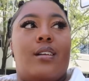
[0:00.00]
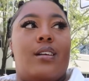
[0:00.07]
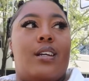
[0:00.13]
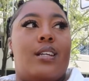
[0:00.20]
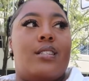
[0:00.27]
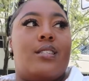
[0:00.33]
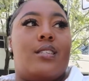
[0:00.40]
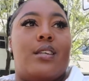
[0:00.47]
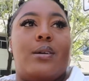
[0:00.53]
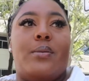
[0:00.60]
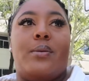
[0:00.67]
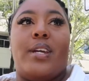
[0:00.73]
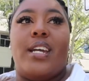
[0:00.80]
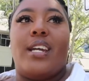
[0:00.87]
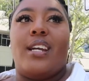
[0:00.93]
It's so
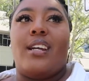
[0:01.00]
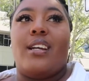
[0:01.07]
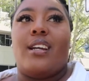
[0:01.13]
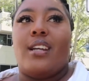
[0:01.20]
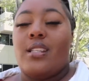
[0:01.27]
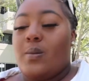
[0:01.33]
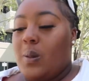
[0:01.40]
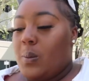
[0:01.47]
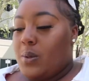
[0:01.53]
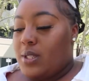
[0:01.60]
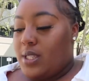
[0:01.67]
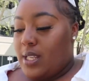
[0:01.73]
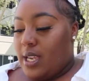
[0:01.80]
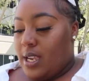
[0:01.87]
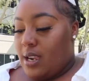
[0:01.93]
weird because people
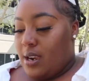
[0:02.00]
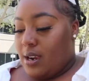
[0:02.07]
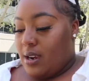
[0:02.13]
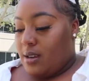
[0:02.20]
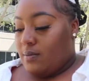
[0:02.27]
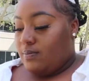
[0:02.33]
stare.